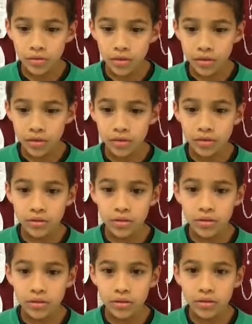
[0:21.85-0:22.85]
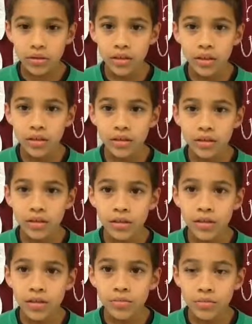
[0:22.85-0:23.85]
we do social studies, and
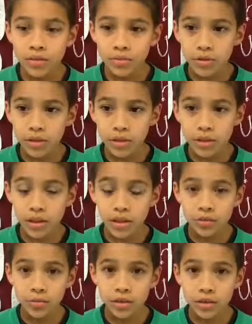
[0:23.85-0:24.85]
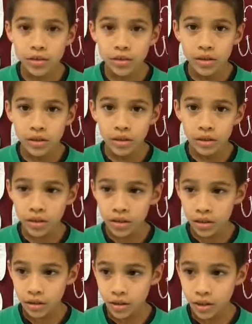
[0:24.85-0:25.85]
Miss Middleton helps us on
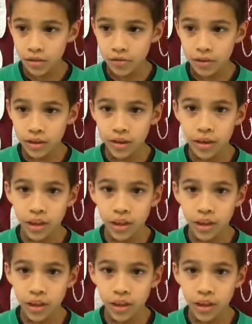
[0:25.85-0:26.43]
everything.